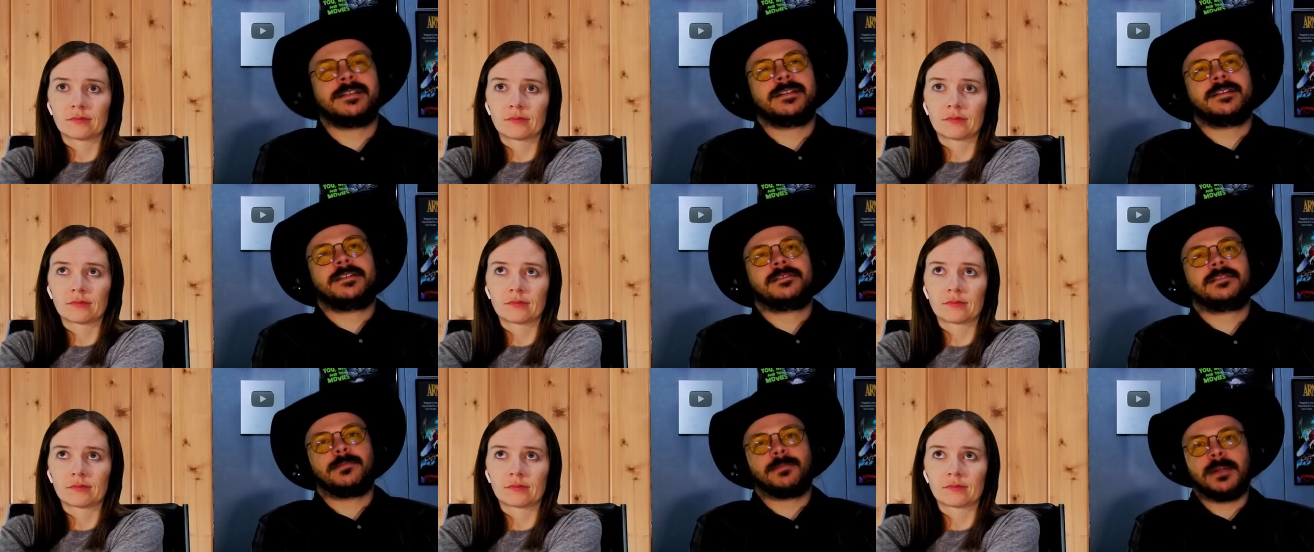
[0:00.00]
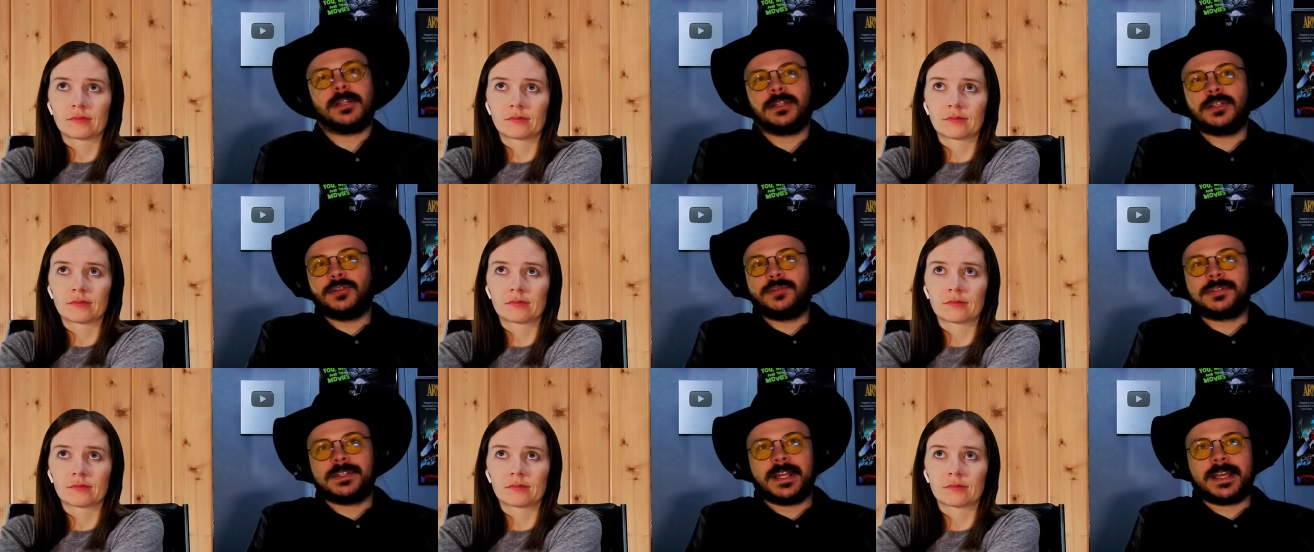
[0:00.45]
Speaker 1: Talk about
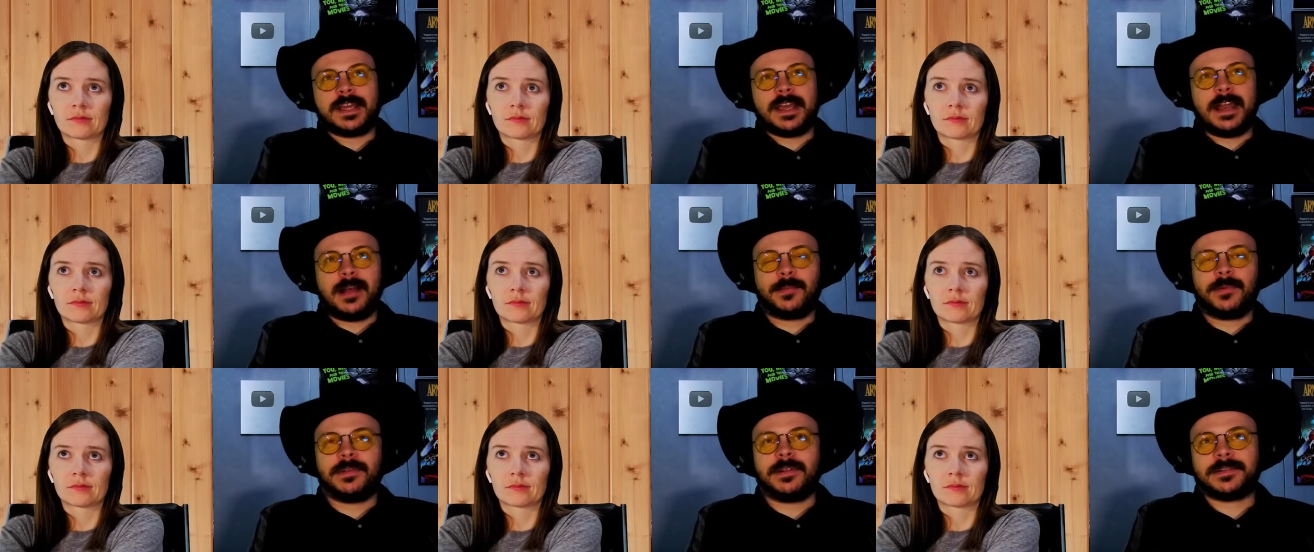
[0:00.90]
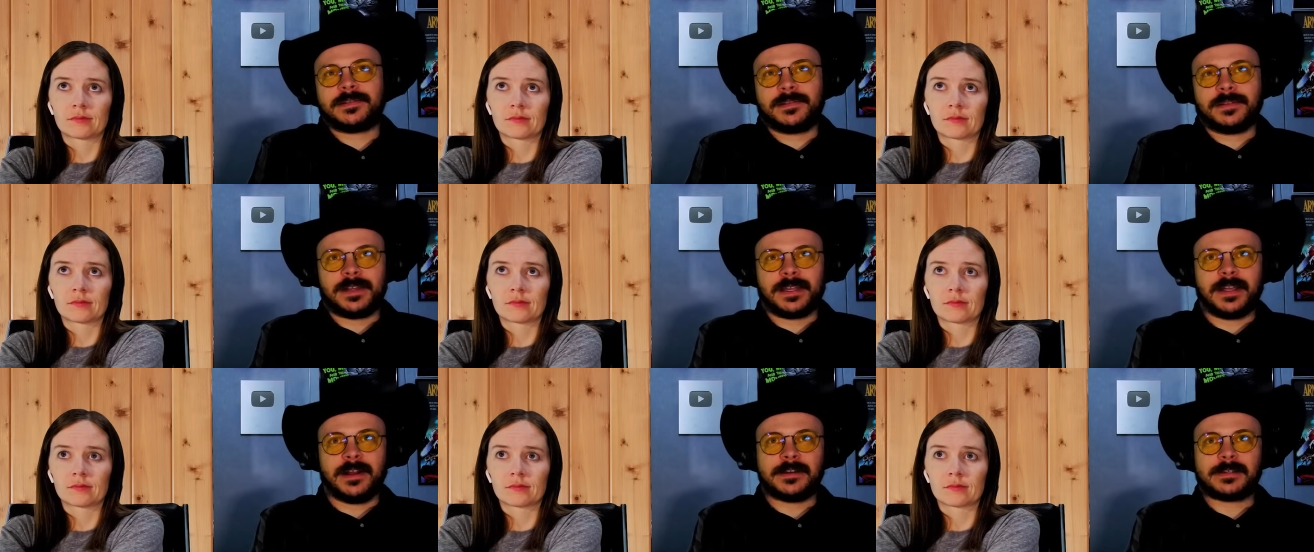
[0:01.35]
losing a camera, that's all he
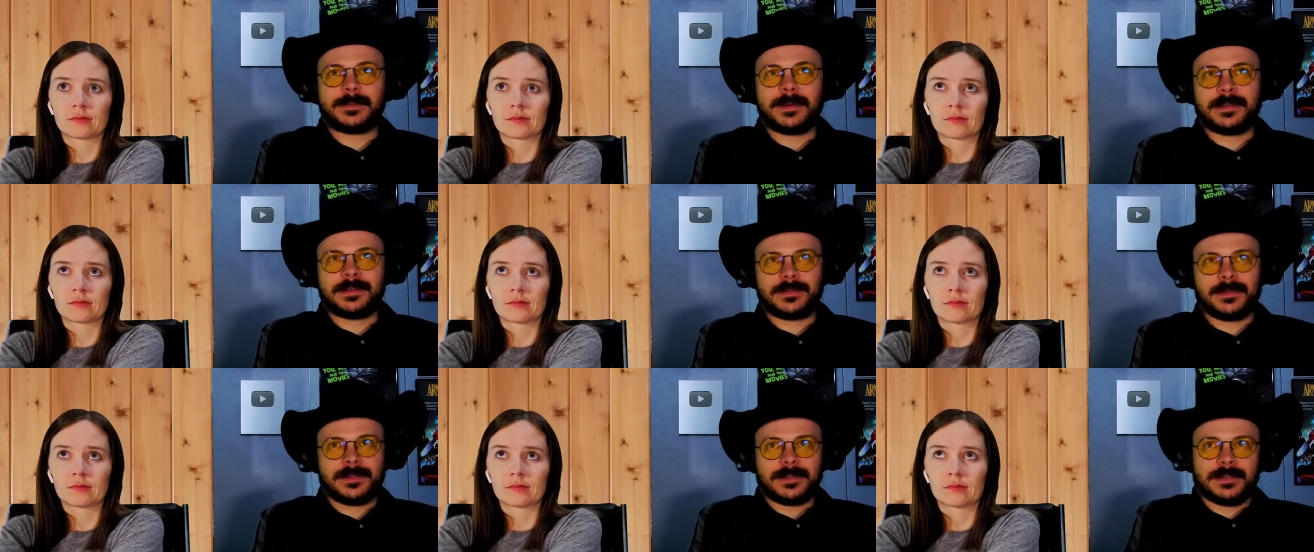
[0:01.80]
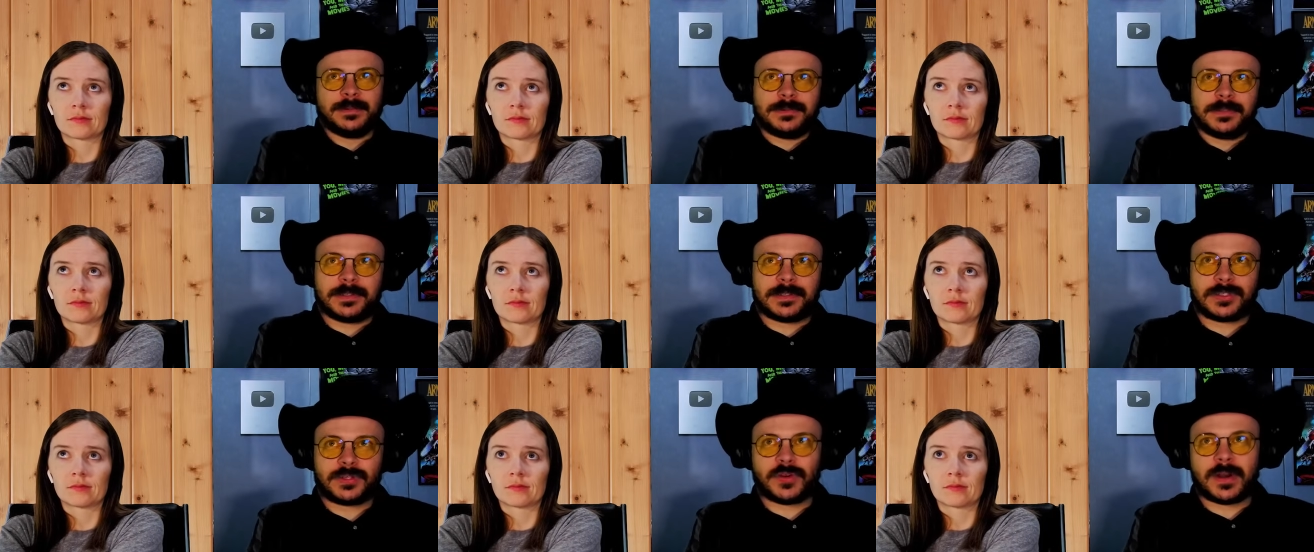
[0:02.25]
cares about, so he doesn't lose
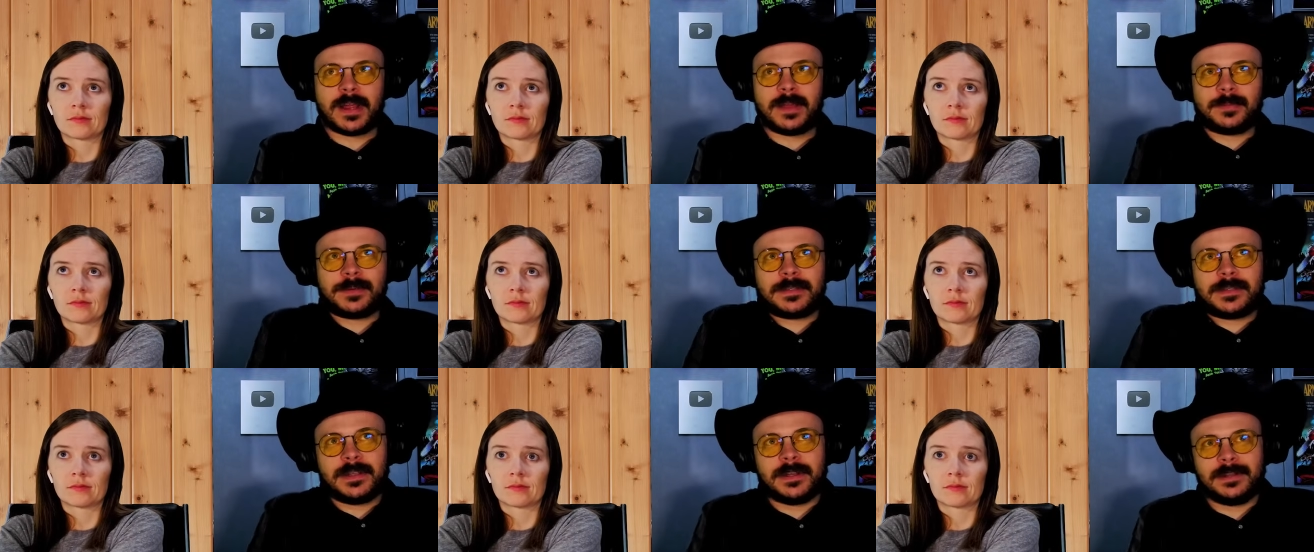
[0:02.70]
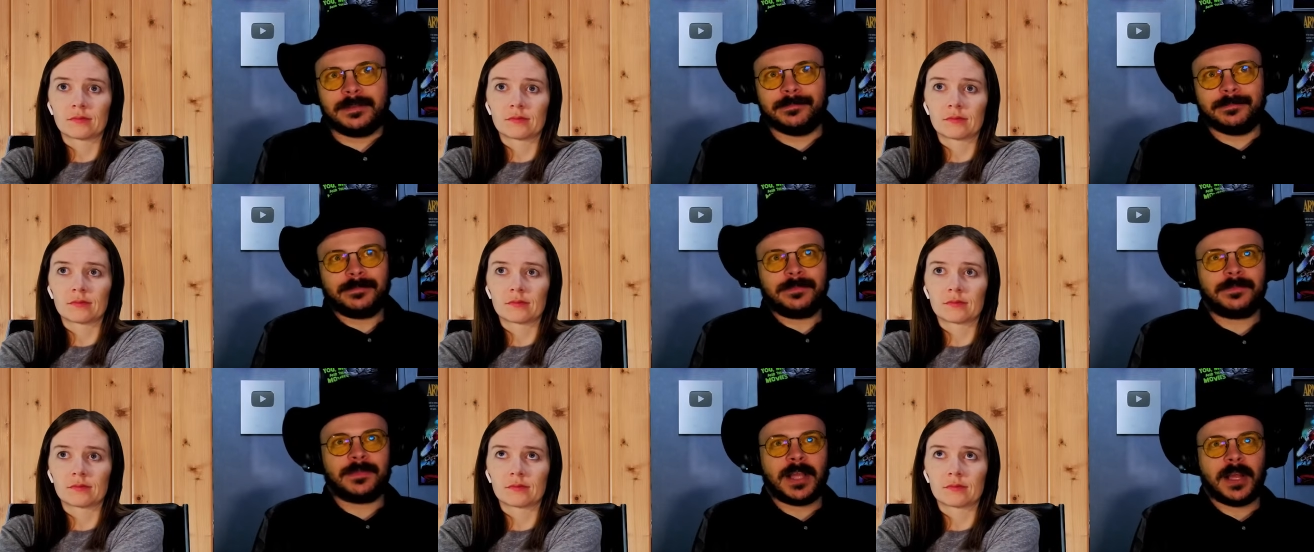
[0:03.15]
his stripes that he
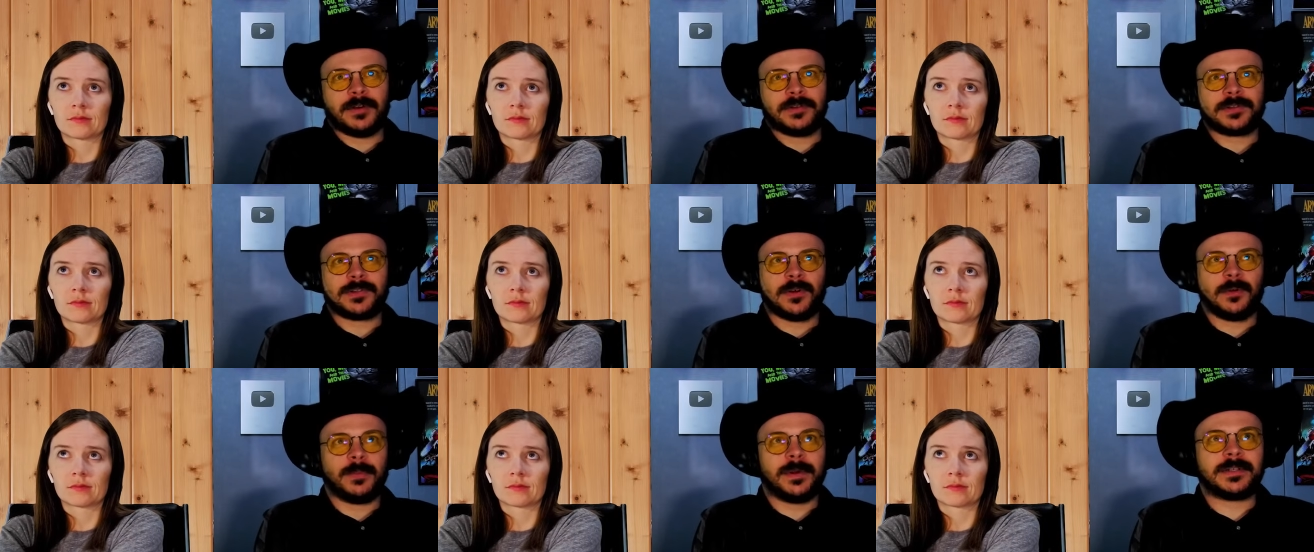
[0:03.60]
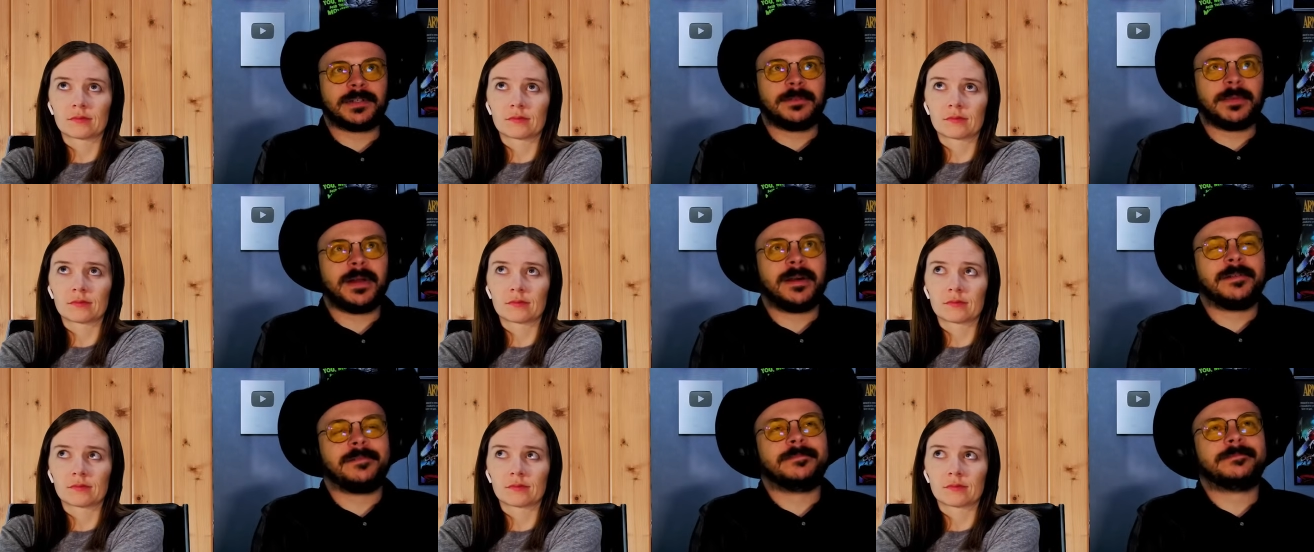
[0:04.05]
cares so much
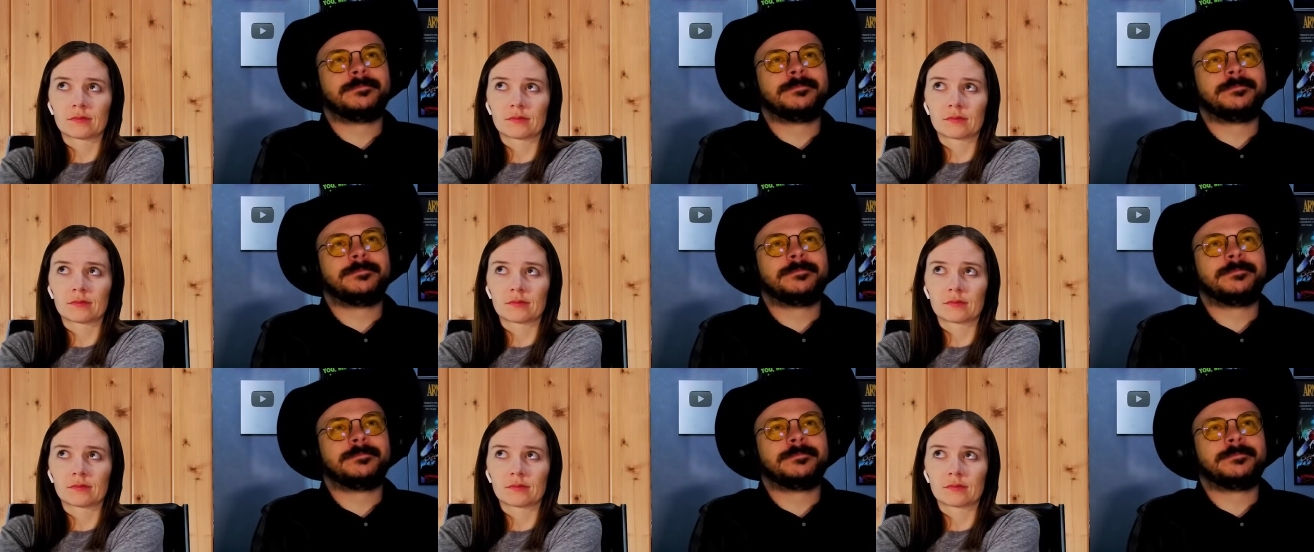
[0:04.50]
about.